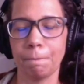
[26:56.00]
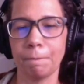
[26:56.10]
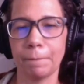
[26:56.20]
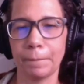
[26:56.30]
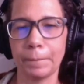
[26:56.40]

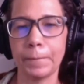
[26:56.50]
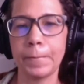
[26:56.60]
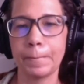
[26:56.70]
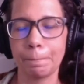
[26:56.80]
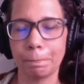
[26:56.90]

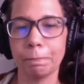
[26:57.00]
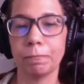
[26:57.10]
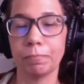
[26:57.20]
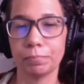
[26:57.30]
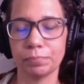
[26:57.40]

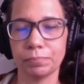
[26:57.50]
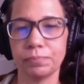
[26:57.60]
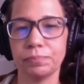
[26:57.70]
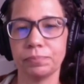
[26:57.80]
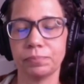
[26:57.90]

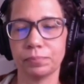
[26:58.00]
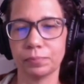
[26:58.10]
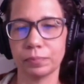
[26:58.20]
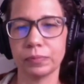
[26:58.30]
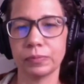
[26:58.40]

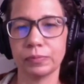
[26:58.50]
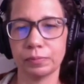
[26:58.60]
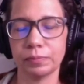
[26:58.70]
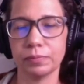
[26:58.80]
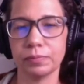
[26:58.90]

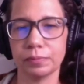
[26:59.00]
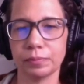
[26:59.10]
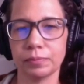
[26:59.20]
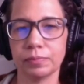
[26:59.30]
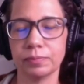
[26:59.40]

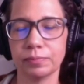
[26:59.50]
[no speech]